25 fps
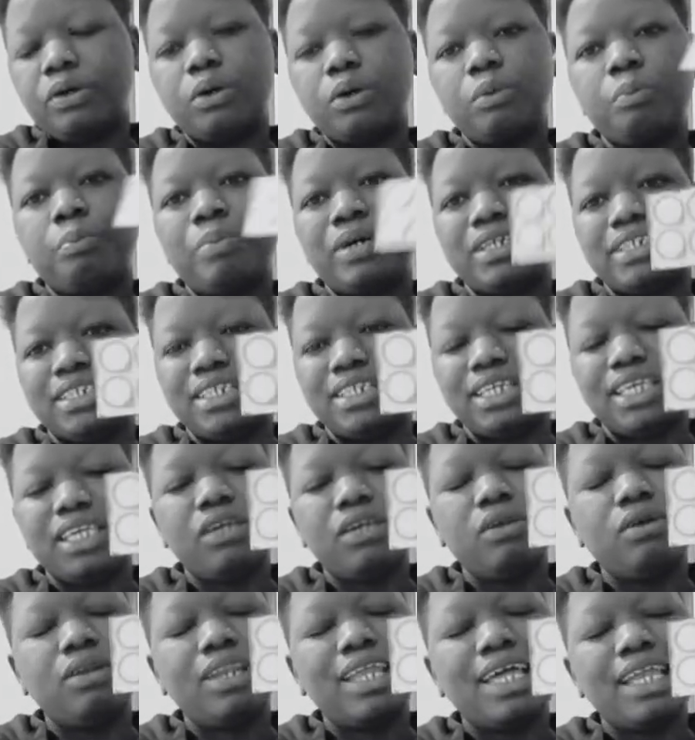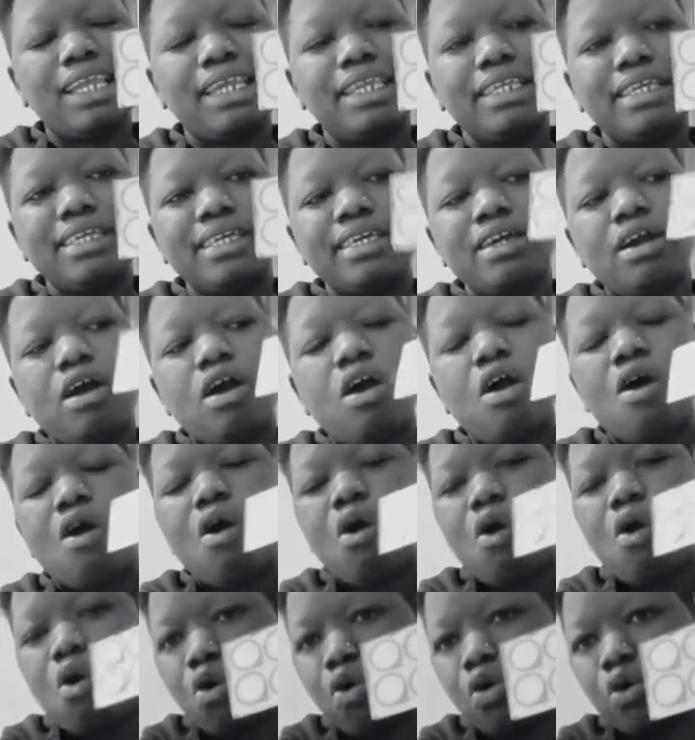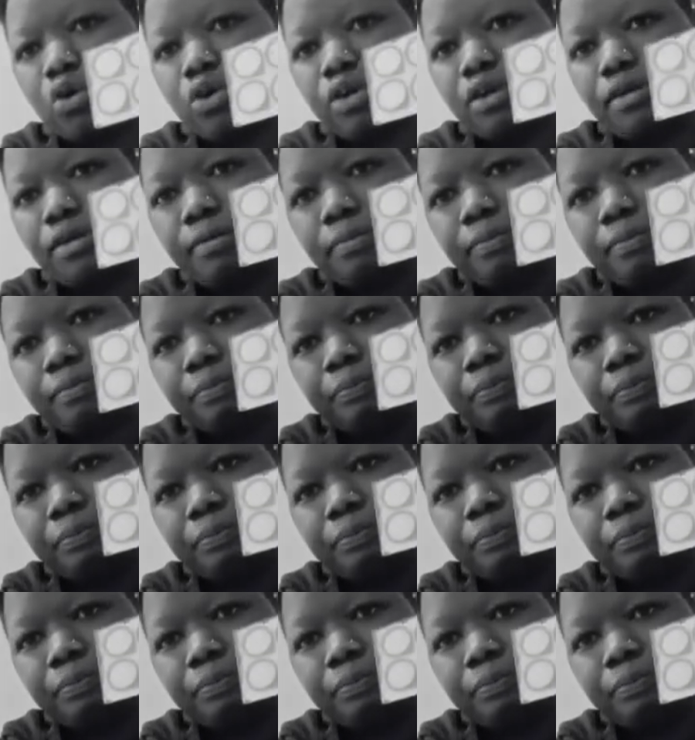particularly on